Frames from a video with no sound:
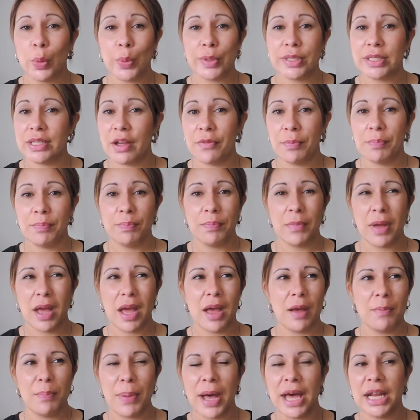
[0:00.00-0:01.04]
It was
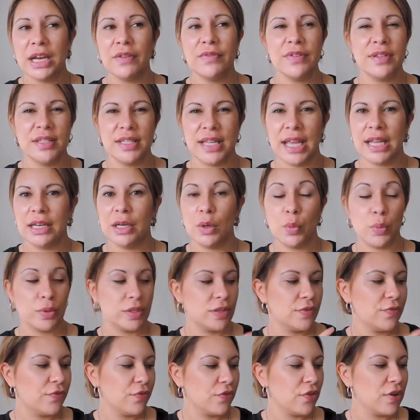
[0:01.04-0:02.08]
a part of a set and it
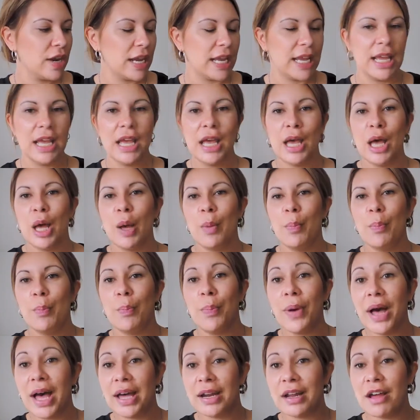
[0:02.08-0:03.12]
was free,
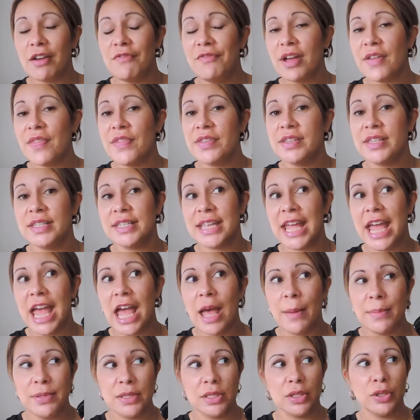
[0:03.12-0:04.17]
but I found this is
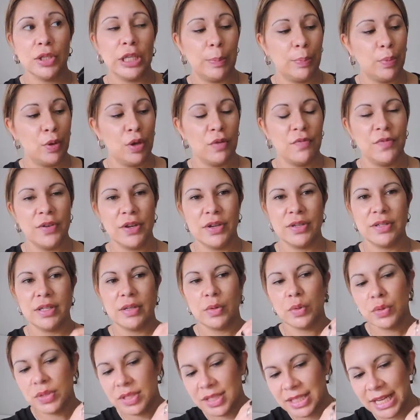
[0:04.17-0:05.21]
absolutely perfect because
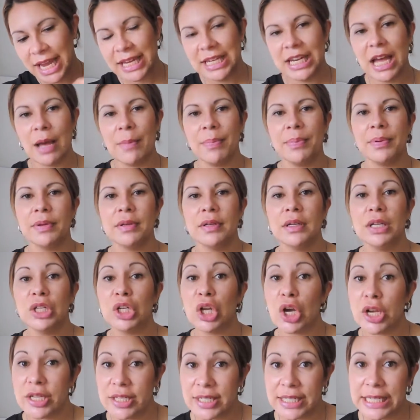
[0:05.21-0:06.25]
it'll stand up
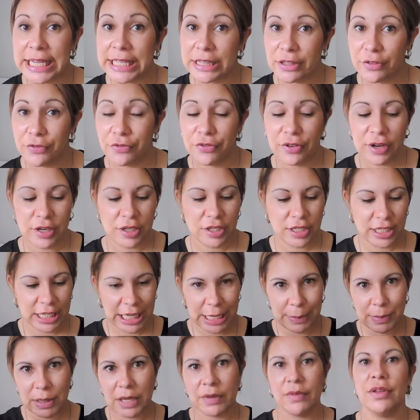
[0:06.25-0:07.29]
nicely in the fridge and
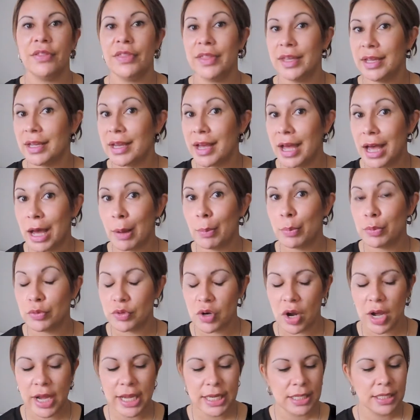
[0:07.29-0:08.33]
keep everything
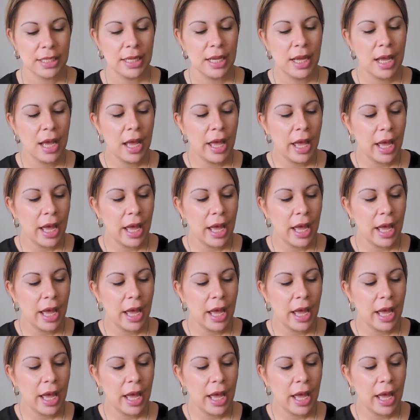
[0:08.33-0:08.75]
upright.